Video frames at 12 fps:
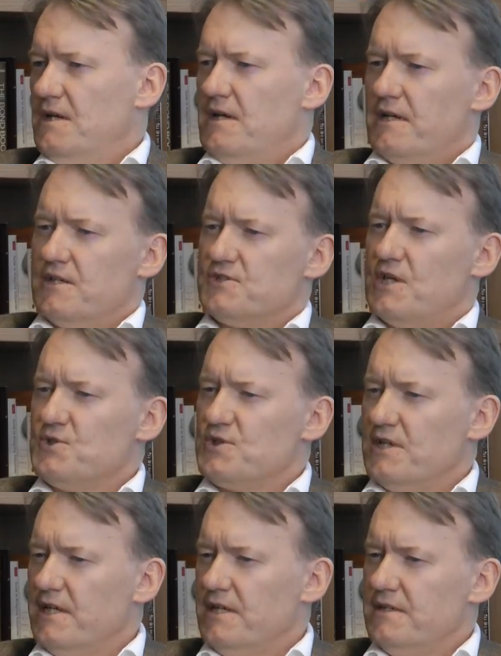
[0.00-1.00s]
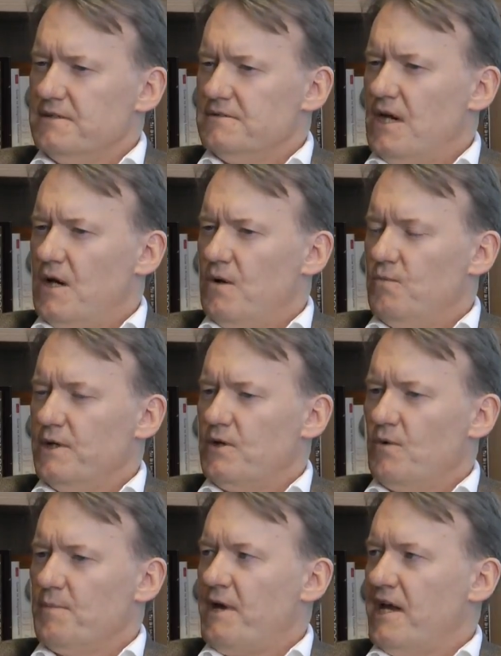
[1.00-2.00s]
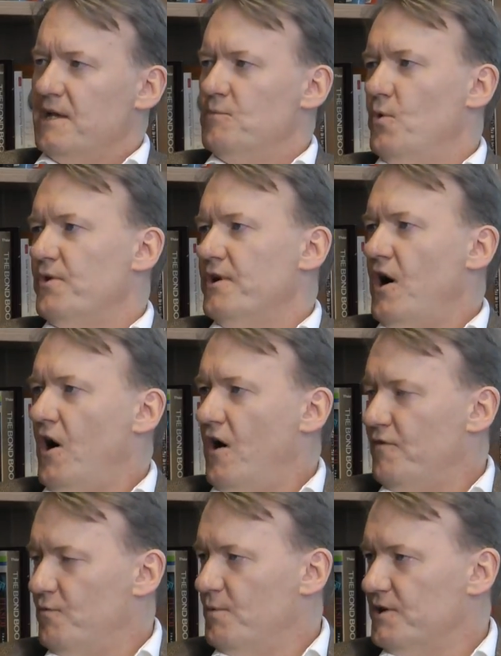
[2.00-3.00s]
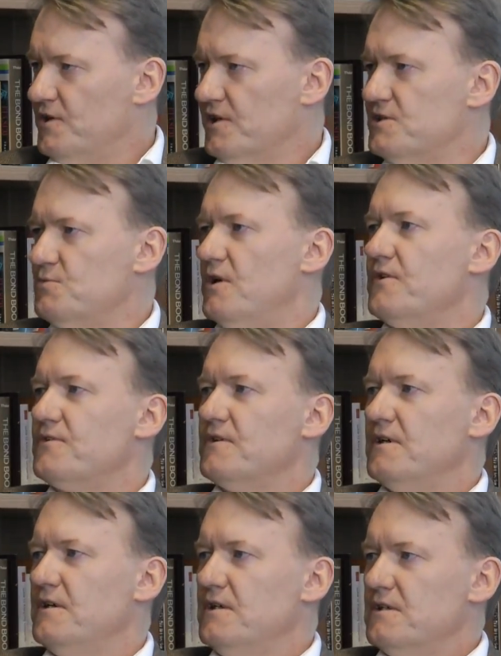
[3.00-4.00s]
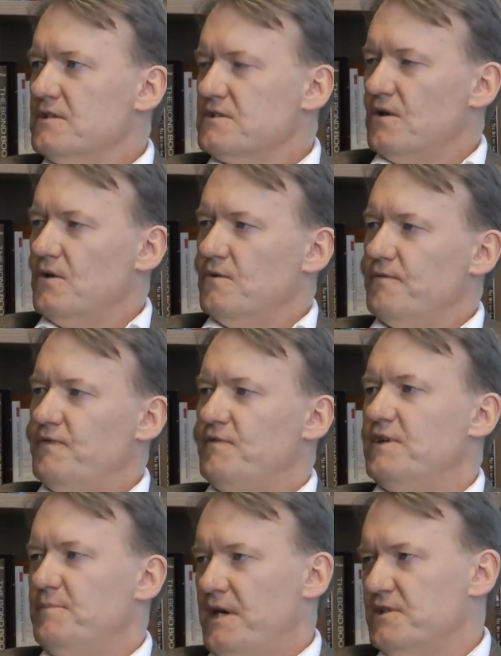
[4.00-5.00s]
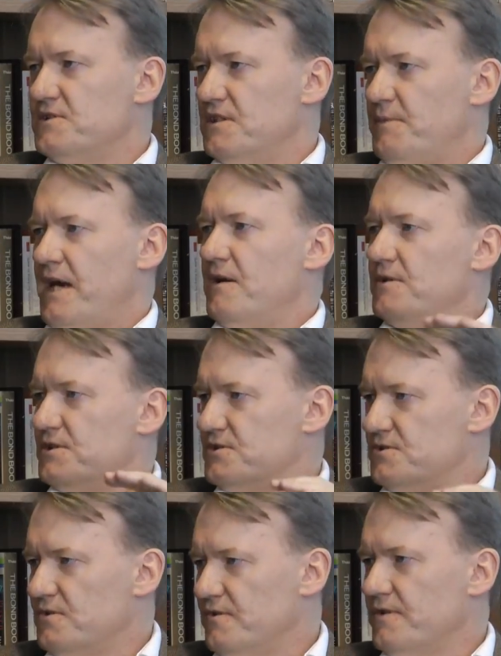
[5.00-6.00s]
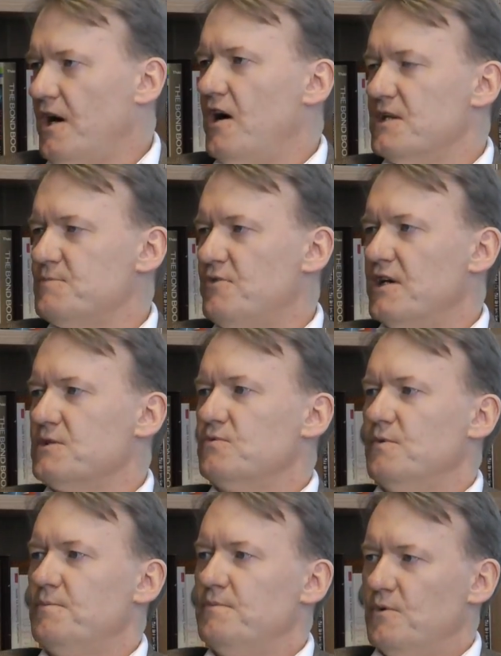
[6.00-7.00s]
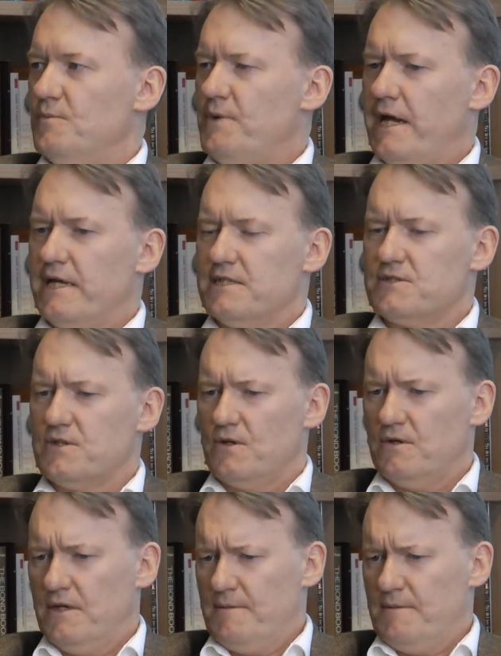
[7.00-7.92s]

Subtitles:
And essentially, we don't want to pay any more than half what we think it's worth. Okay. So 50 pence in the pound is the sort of the highest price we'll pay. So